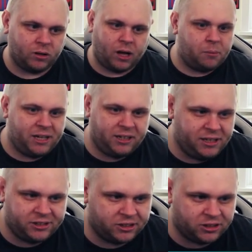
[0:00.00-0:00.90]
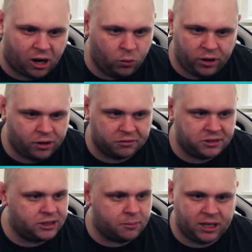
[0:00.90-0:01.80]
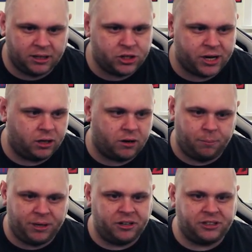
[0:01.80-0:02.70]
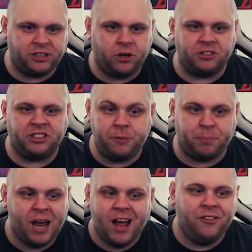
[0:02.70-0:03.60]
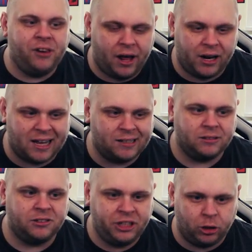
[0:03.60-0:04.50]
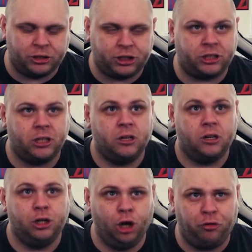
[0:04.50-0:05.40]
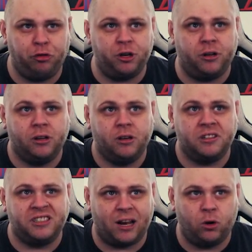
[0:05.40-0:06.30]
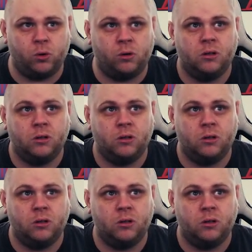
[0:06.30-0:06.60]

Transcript: I mean, he needs to start working on Summit in the training ground because he's got zip, nada, zilch, nothing, zero.